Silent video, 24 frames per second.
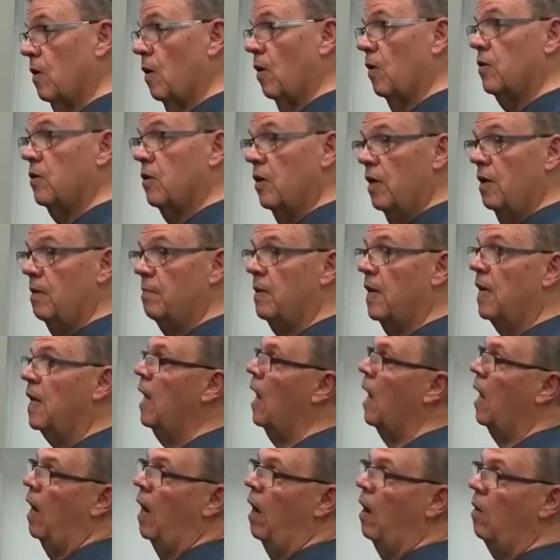Are you hearing?
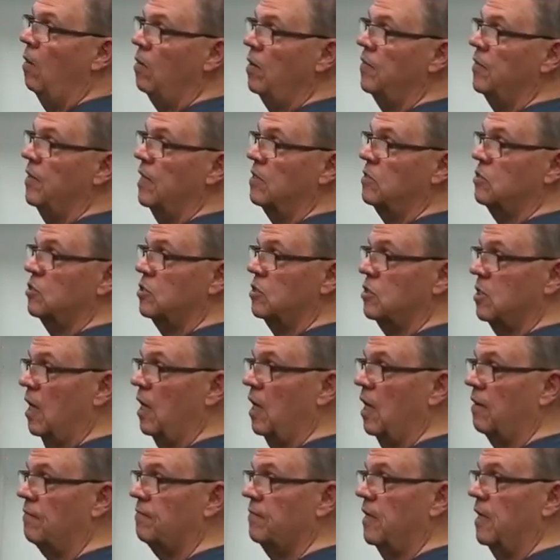All of this
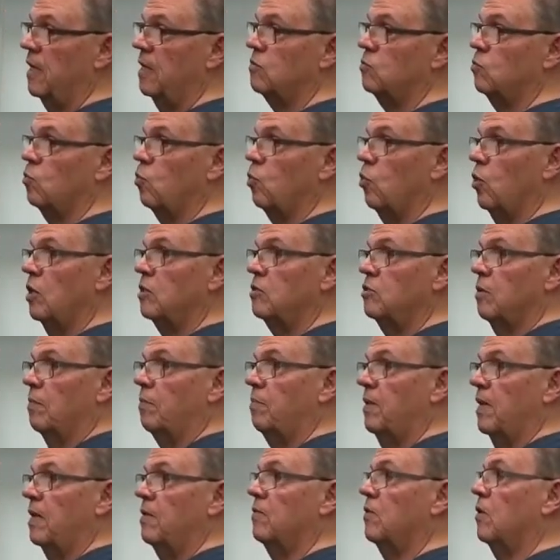stuff is
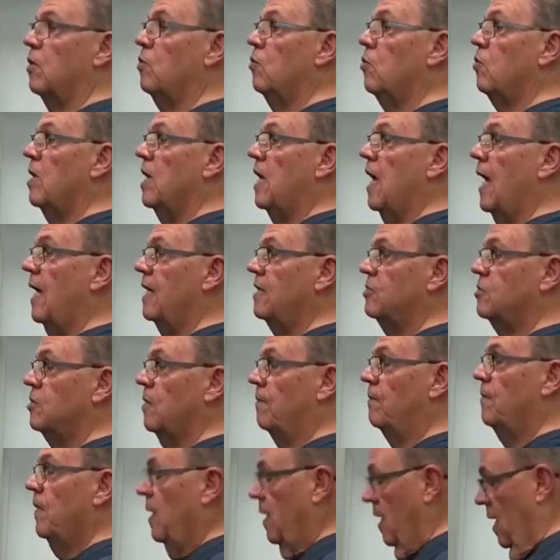worshiping the creation.
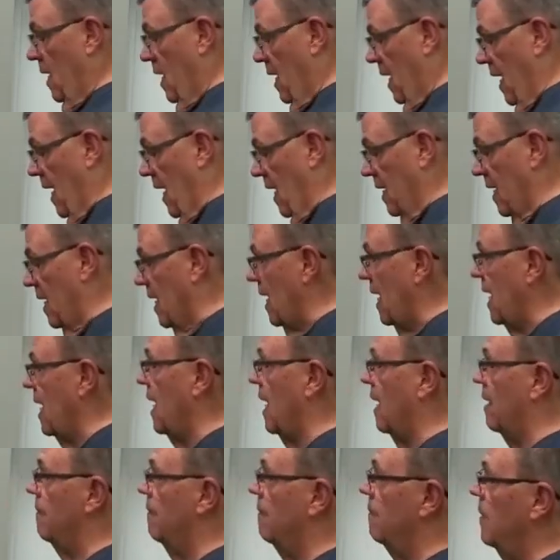And
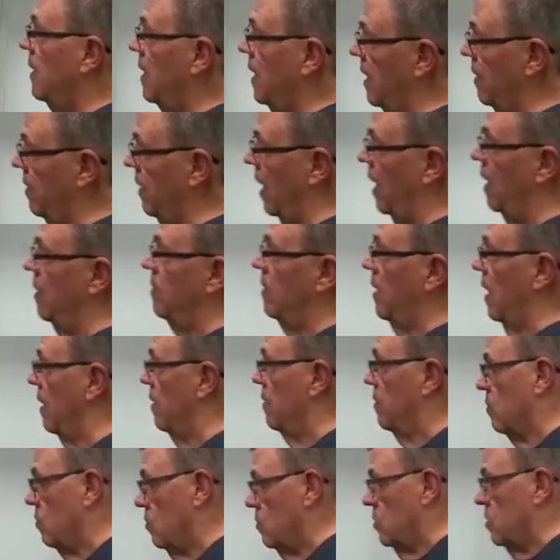again, and, and,
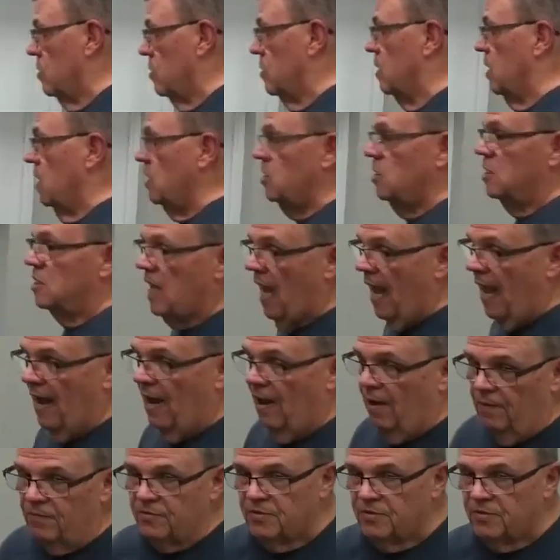and this is how